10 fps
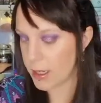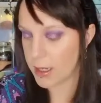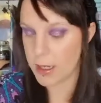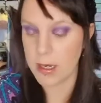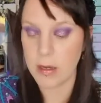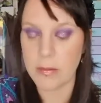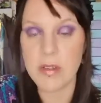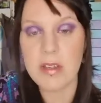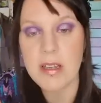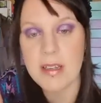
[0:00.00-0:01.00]
And I'm
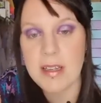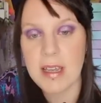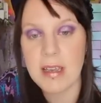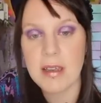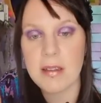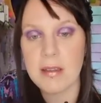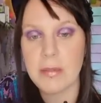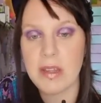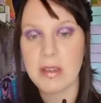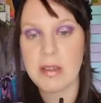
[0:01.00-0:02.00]
just going to take some
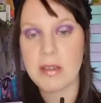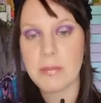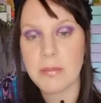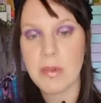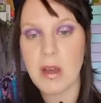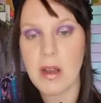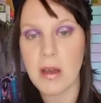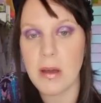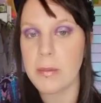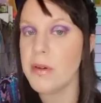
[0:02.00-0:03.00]
of the colour
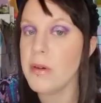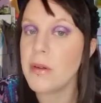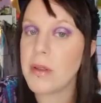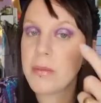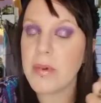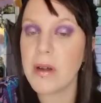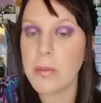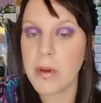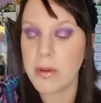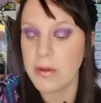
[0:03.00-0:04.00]
I put on the brow
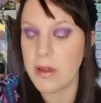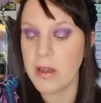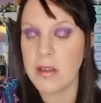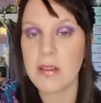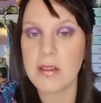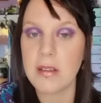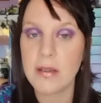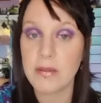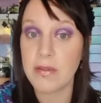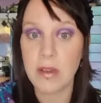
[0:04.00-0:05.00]
bone just to,
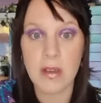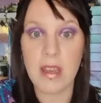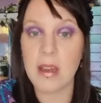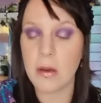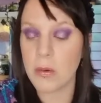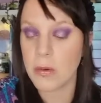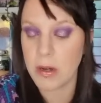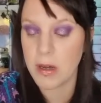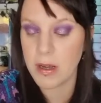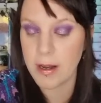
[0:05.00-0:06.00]
for inner
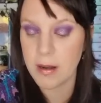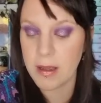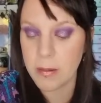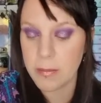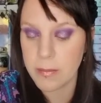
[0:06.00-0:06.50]
corner highlight.